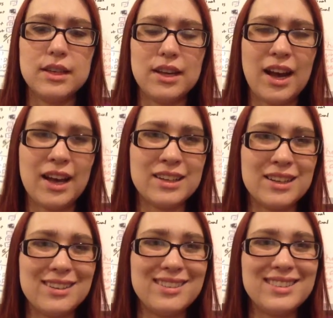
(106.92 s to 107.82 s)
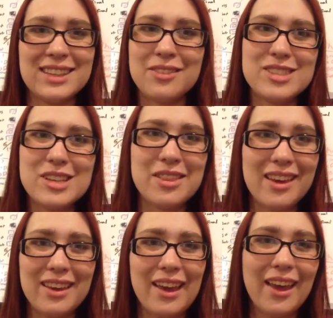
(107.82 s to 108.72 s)
kind of leaves you
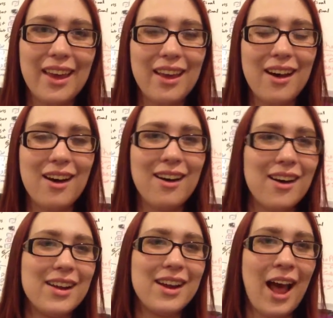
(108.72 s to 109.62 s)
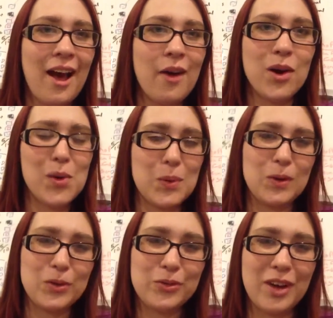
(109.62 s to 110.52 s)
thinking on how our
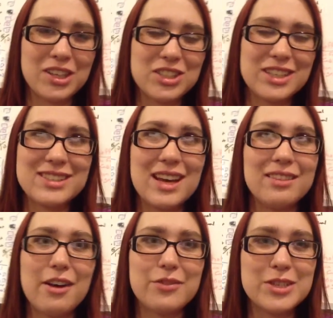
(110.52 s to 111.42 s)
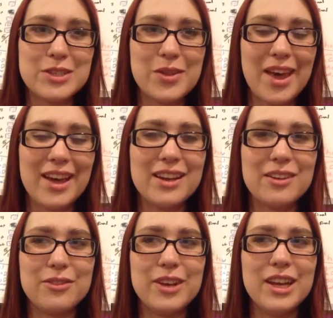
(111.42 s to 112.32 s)
world functions. I love to do that.
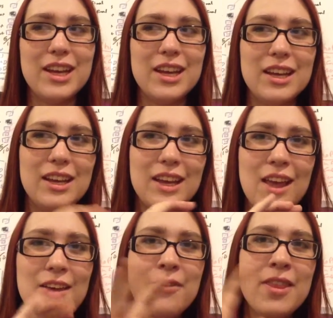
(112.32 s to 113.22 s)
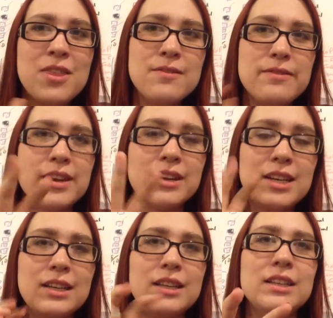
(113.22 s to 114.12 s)
If at the
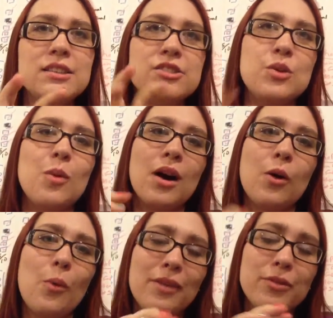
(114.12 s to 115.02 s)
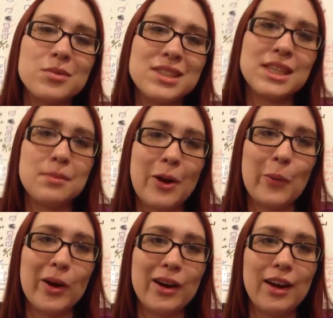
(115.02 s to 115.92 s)
very least you walk away from seeing my
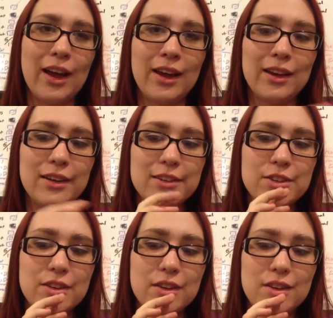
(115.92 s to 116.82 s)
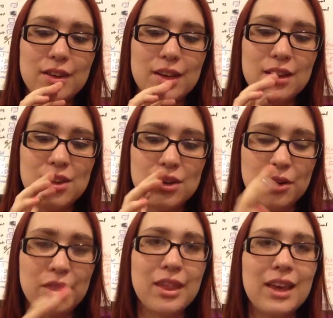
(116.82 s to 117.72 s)
work and you're
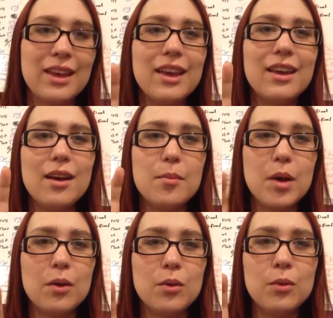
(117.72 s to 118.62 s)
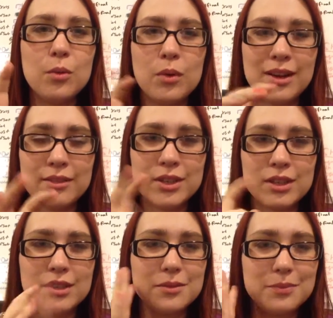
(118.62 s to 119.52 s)
thinking about
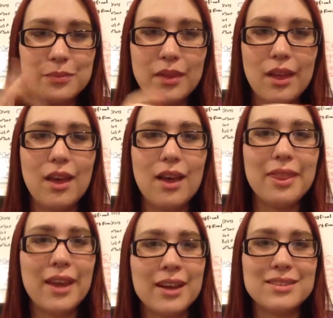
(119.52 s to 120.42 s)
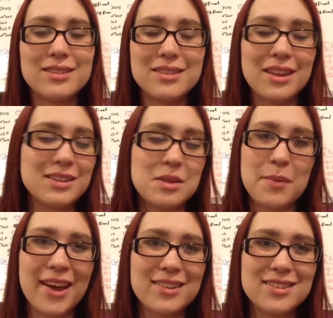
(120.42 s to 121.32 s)
whatever, that's the
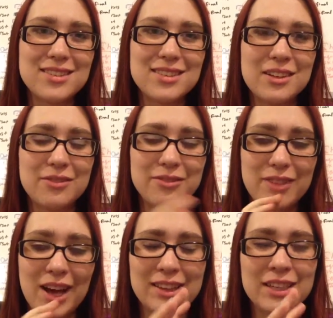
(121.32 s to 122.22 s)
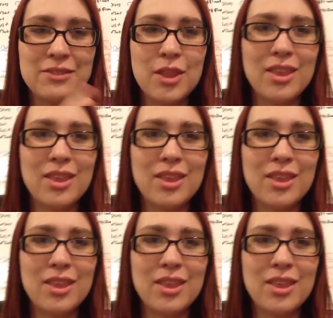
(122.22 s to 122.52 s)
best. If I leave you